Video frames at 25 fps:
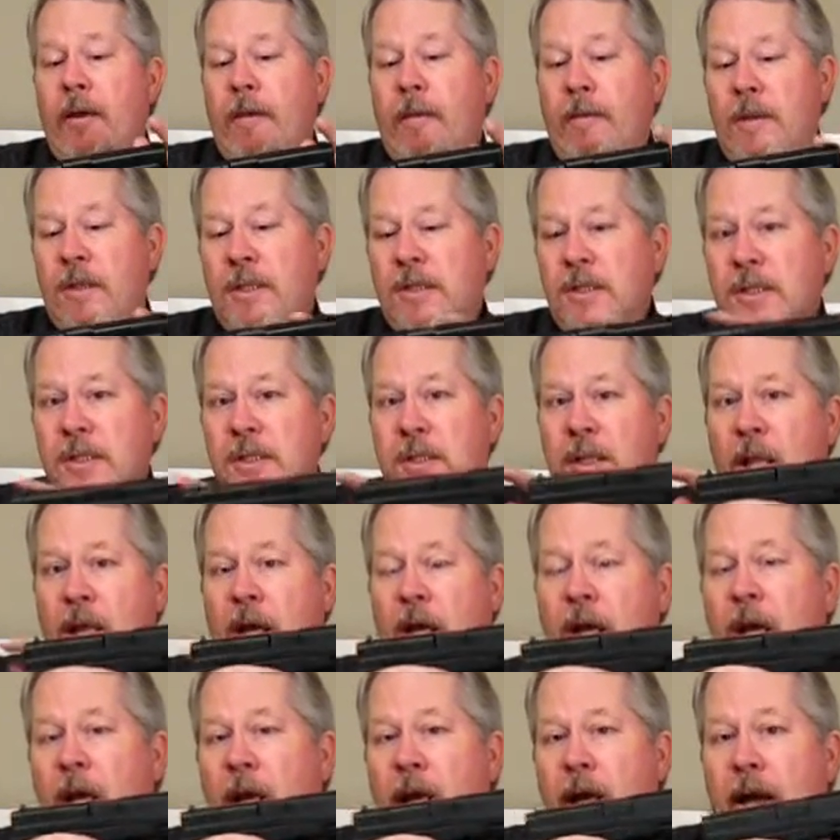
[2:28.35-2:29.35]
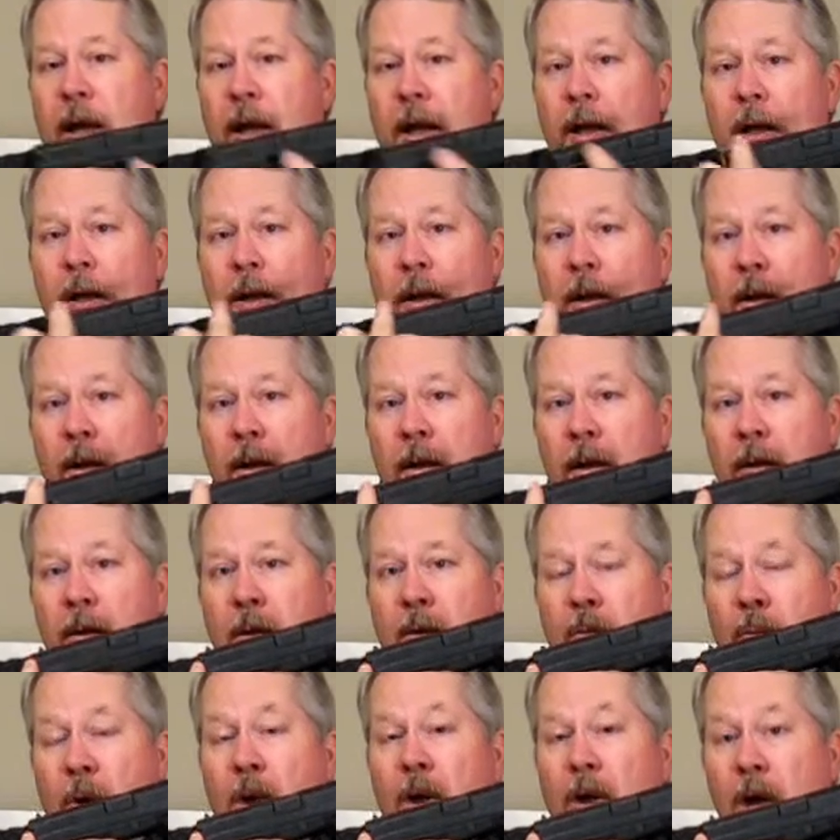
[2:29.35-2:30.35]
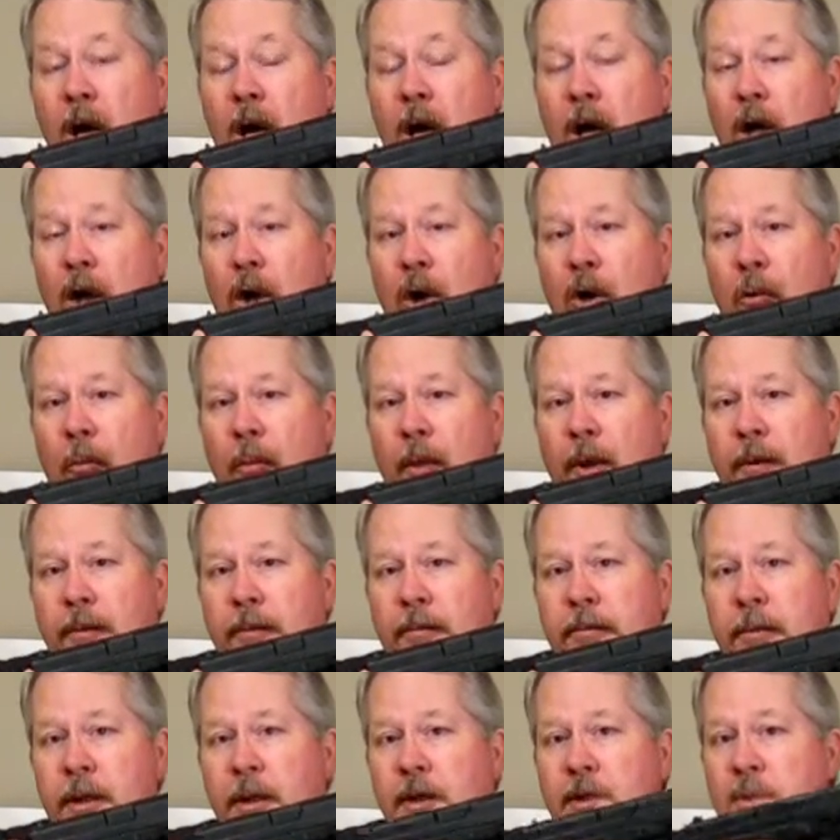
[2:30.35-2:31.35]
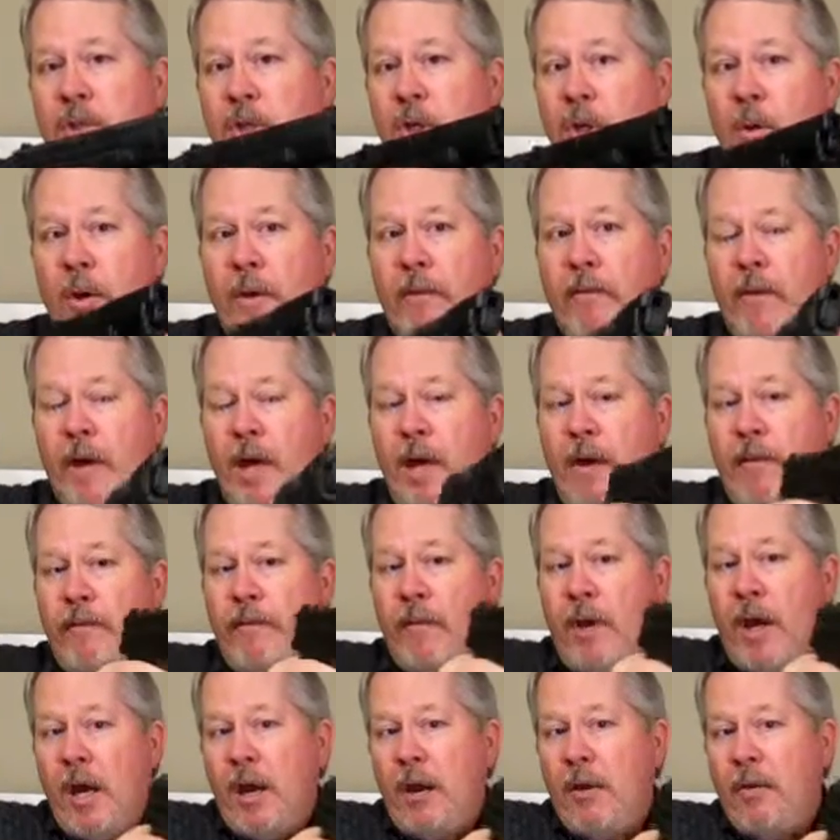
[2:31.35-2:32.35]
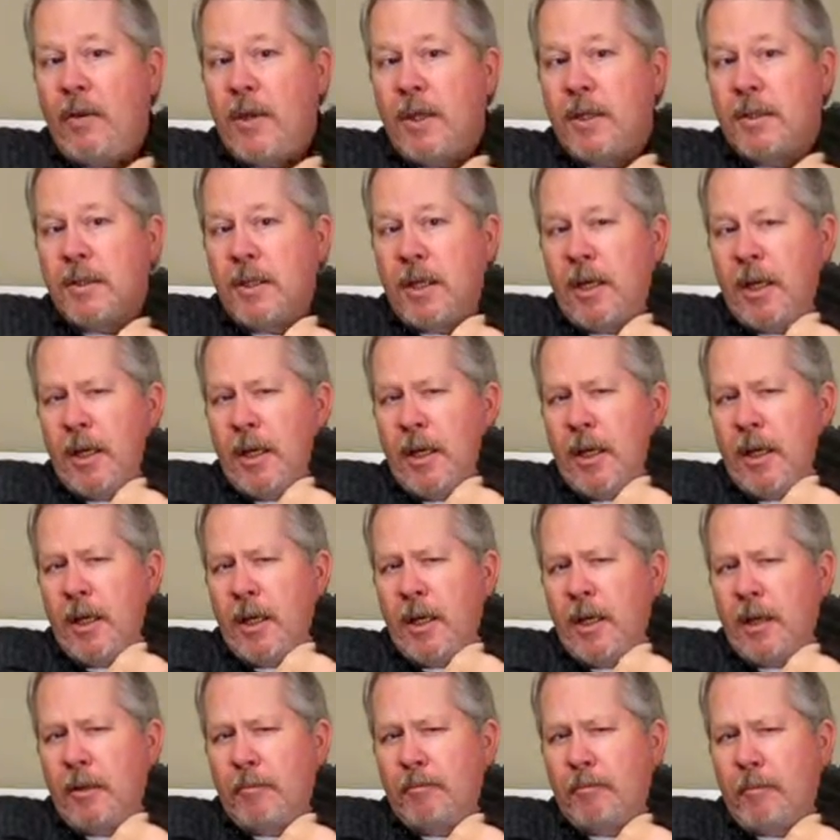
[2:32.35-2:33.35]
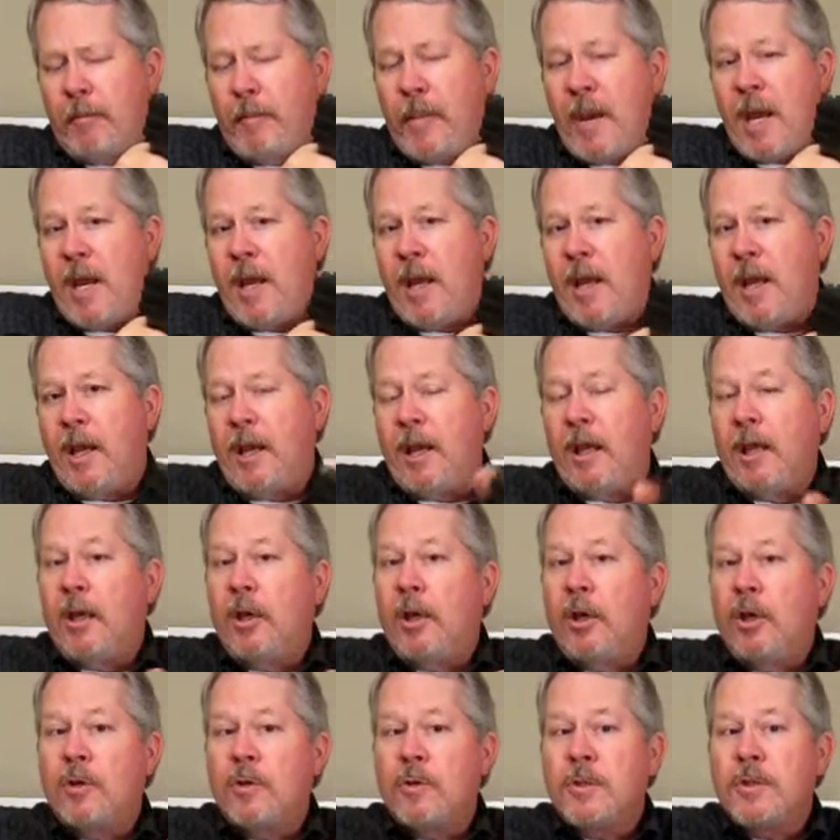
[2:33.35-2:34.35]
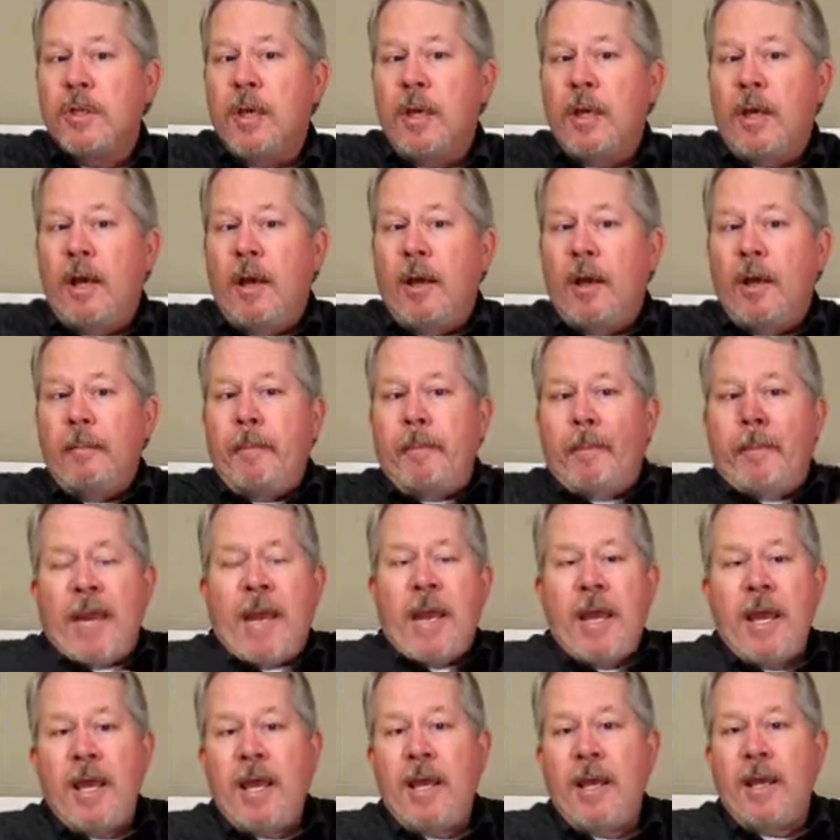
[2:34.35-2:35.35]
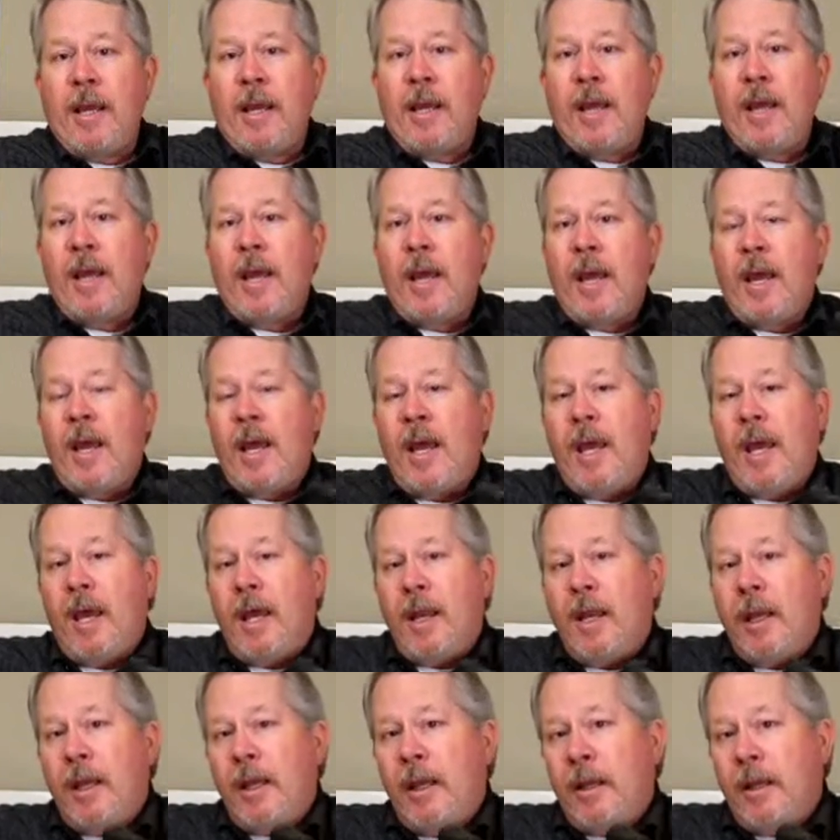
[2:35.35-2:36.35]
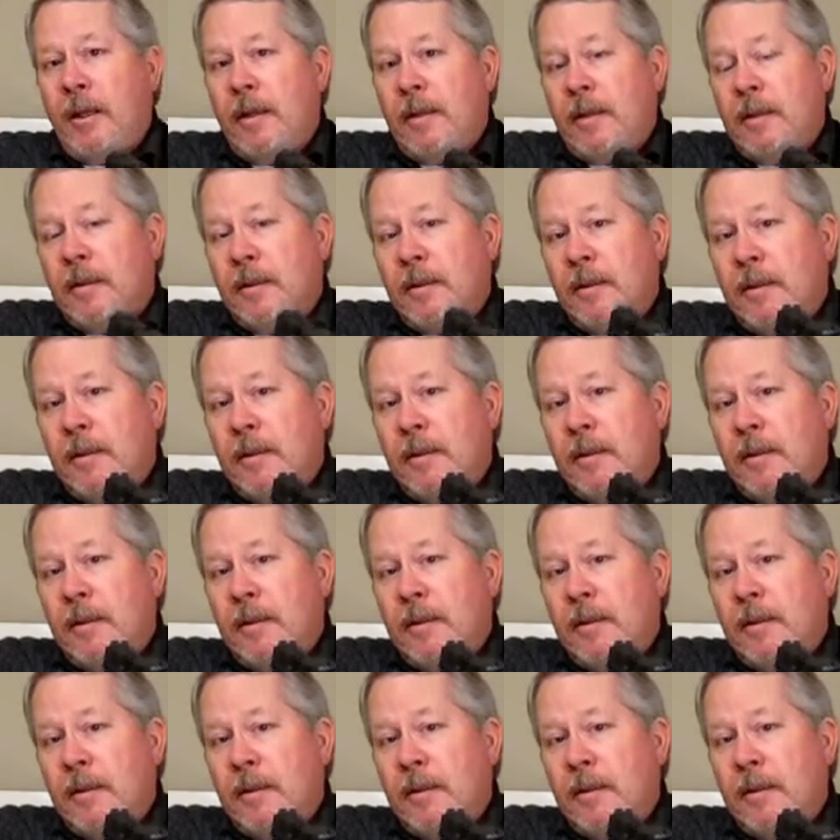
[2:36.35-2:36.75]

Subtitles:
the slide will lock open. And so if I fire this gun, bang, it goes bang, and it